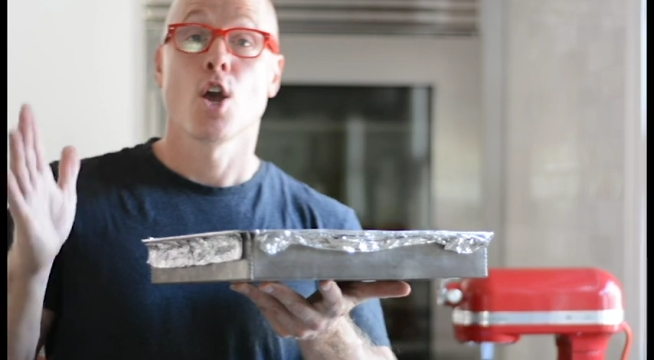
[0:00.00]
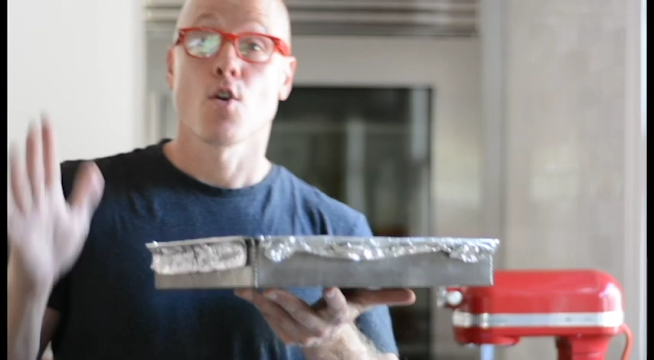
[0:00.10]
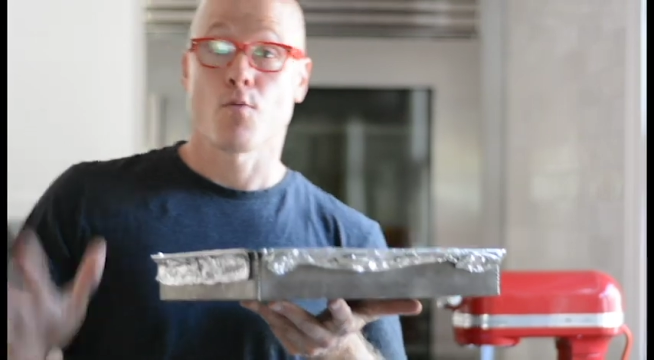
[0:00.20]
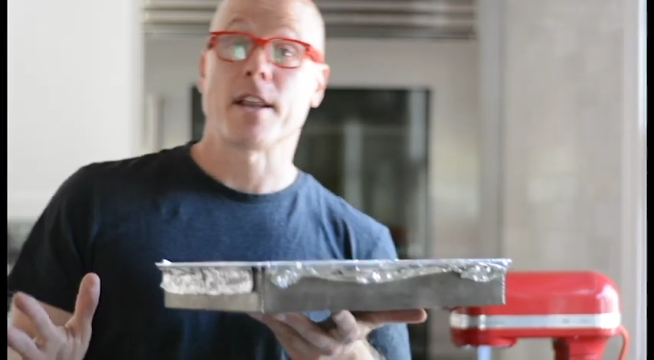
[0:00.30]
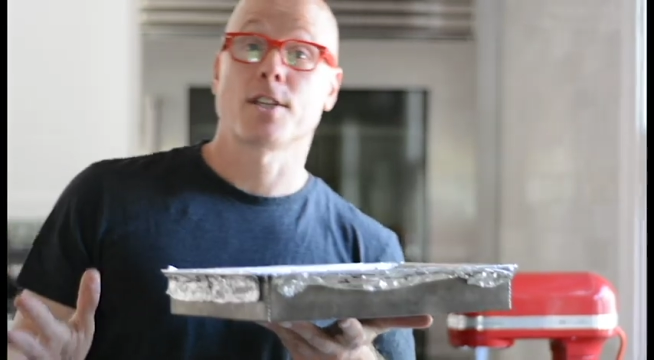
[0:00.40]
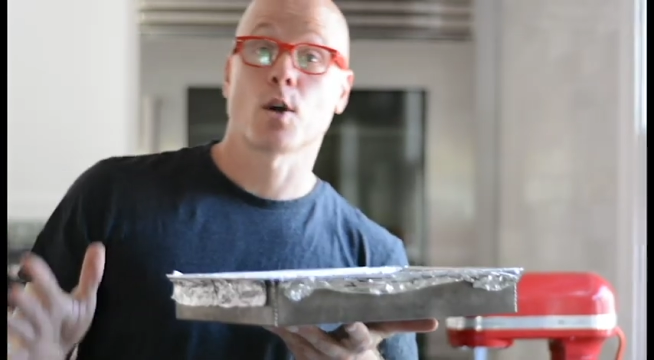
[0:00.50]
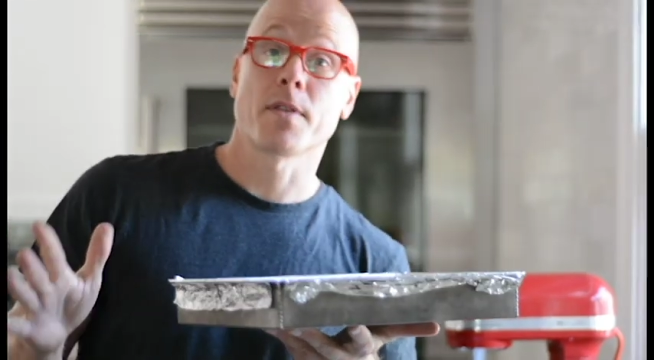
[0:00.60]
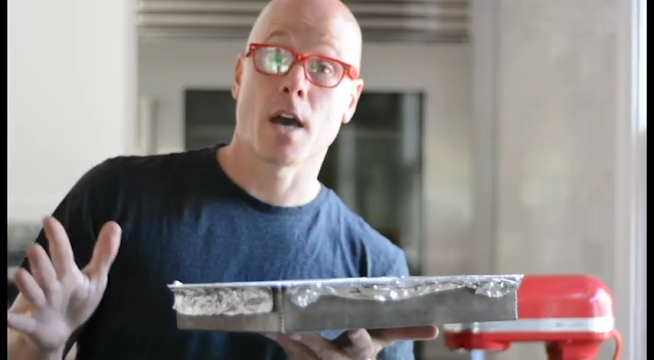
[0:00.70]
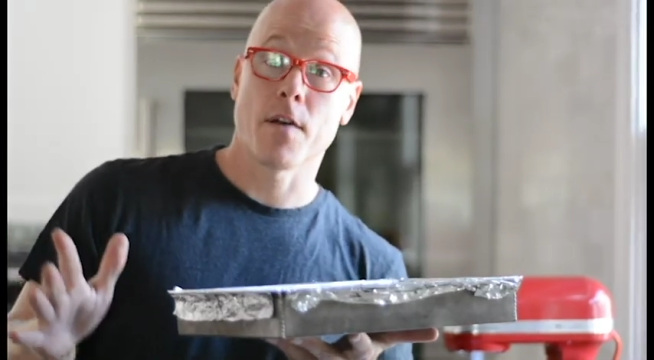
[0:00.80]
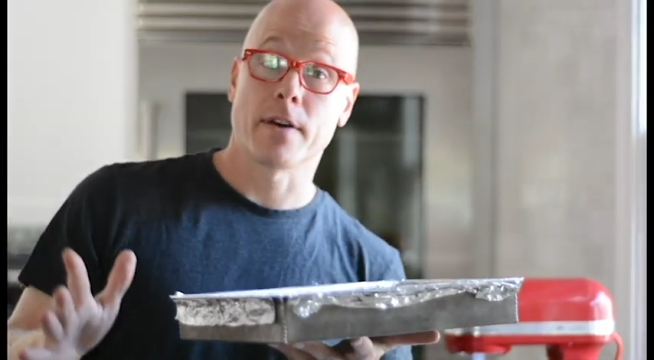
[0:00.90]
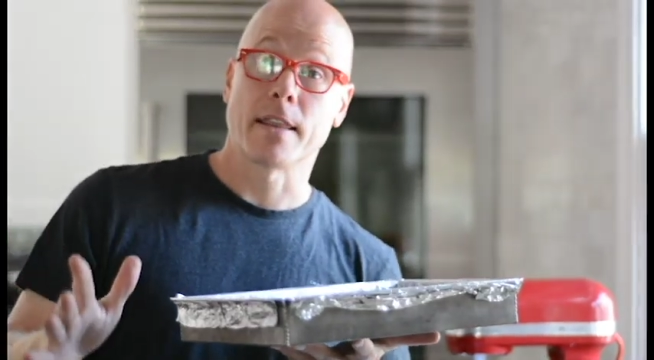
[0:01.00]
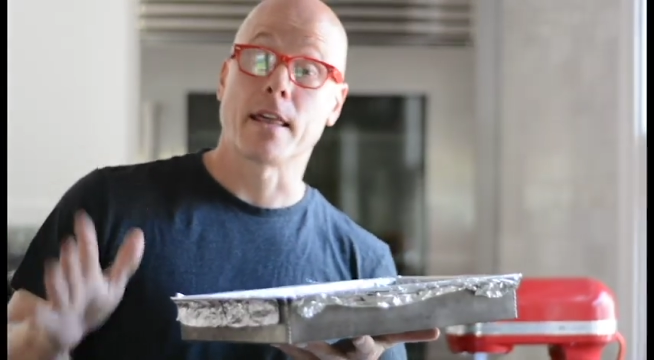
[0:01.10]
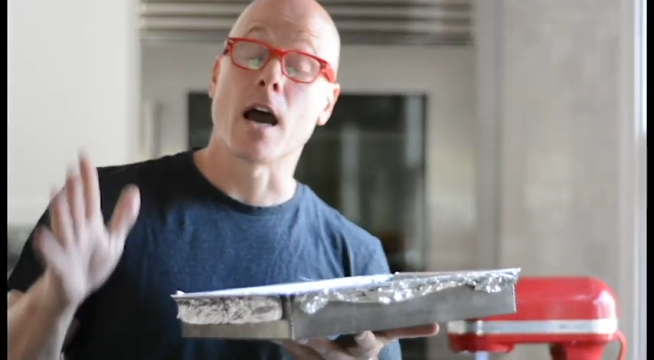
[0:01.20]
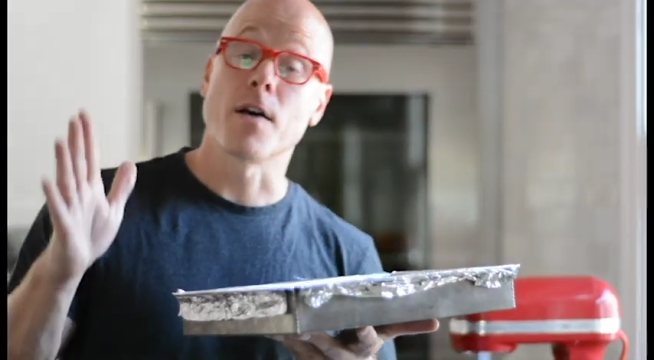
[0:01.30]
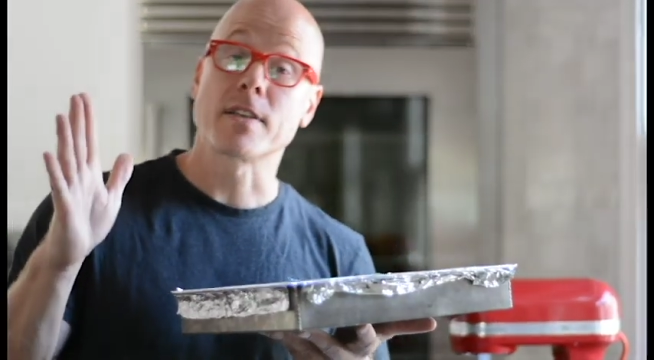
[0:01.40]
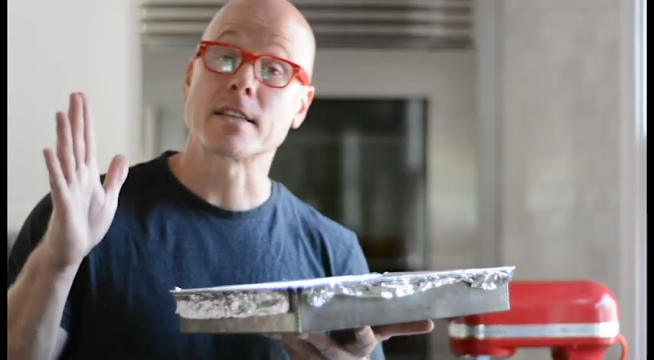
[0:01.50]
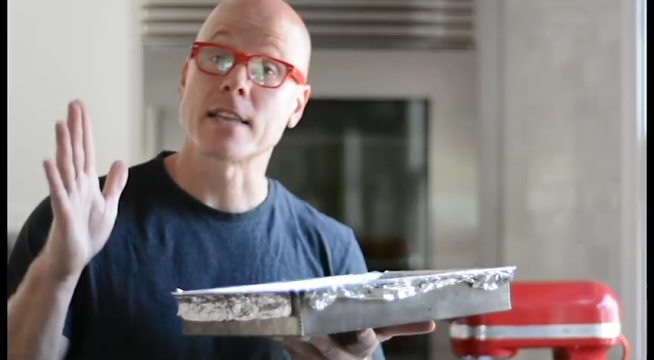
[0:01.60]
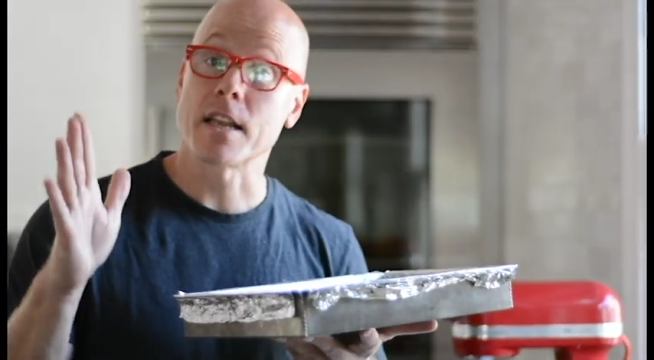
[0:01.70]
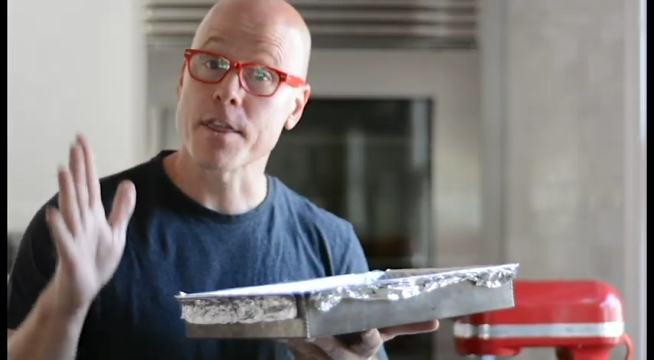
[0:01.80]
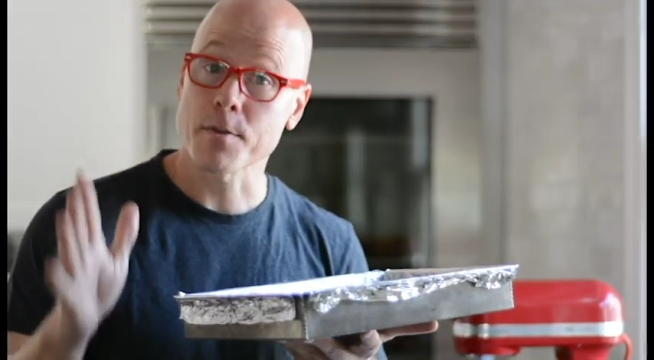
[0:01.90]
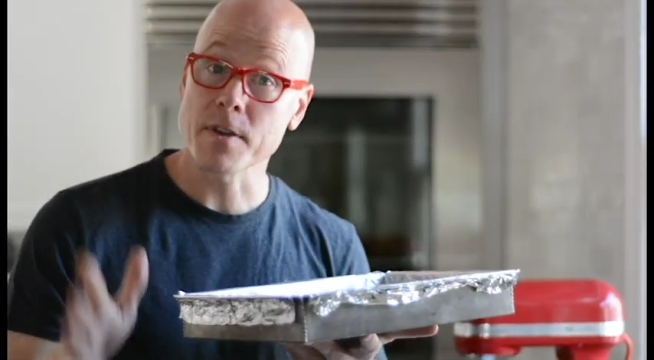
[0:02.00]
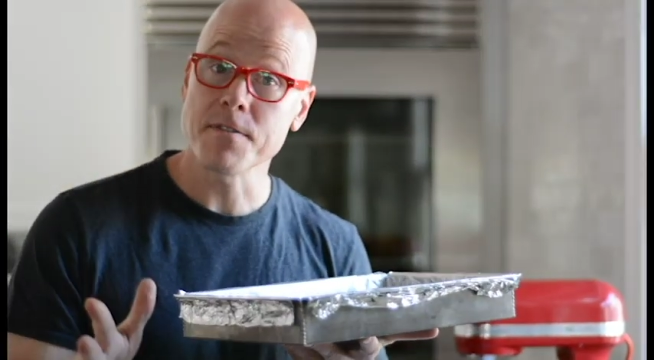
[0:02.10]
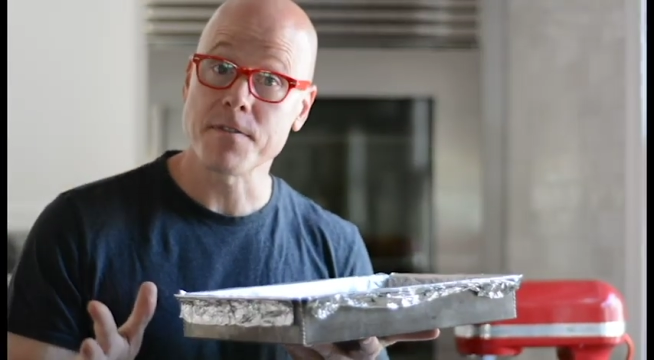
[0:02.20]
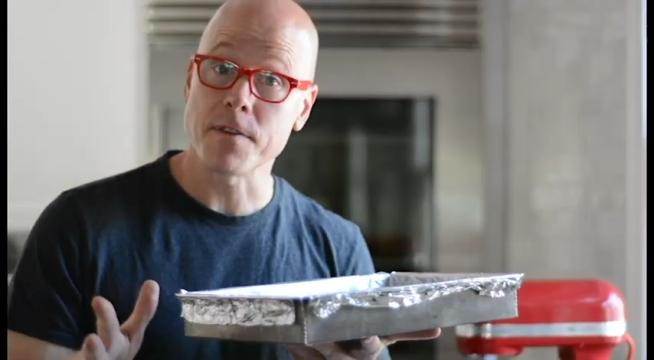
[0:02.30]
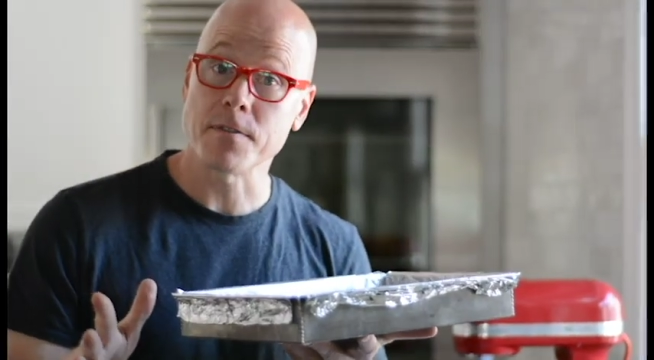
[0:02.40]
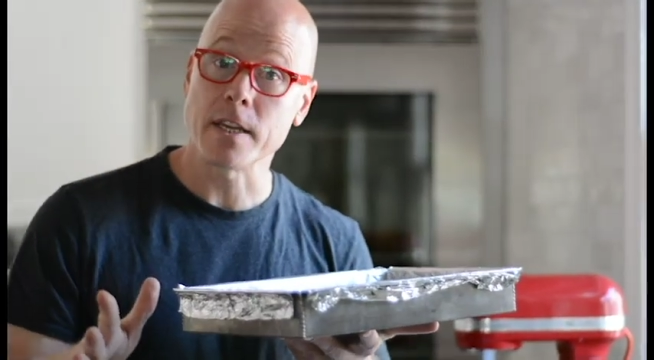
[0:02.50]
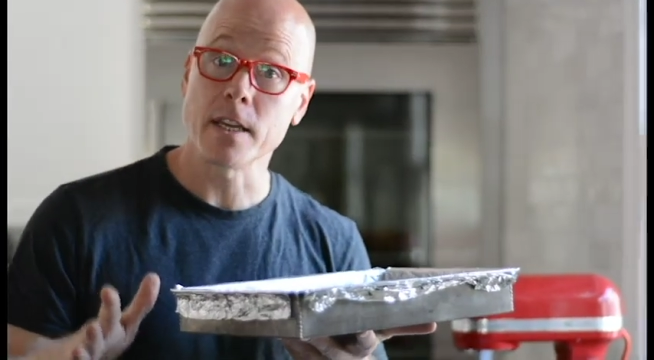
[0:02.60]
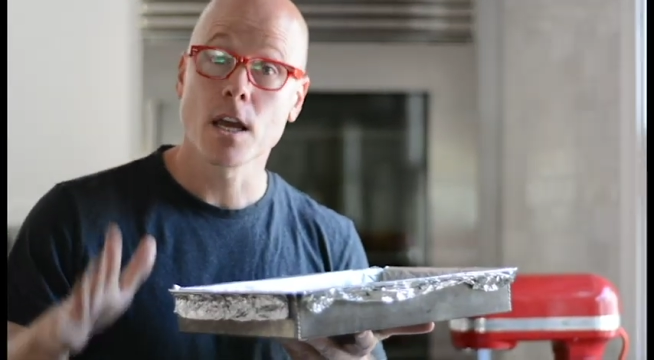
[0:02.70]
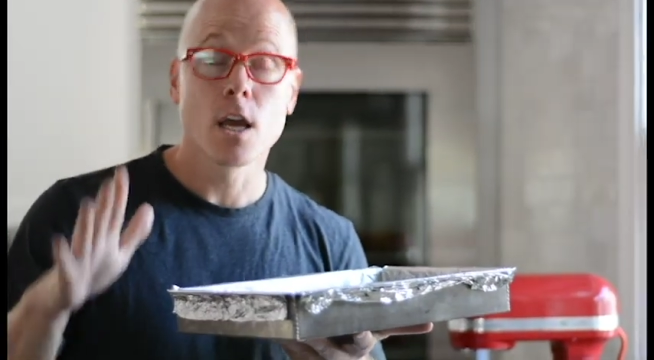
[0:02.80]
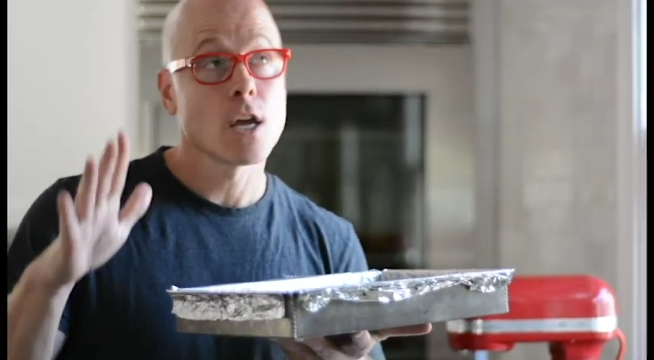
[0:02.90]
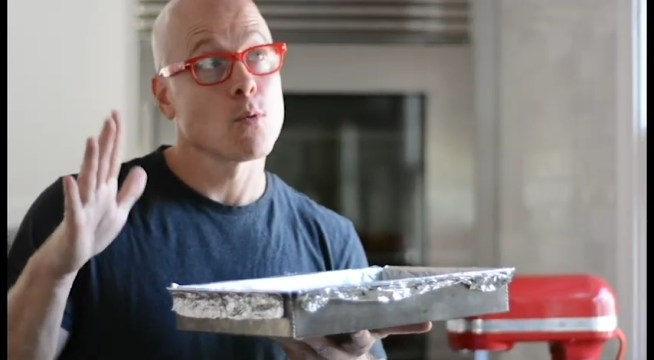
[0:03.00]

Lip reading: Ready to go in the oven. Oven is set at 350.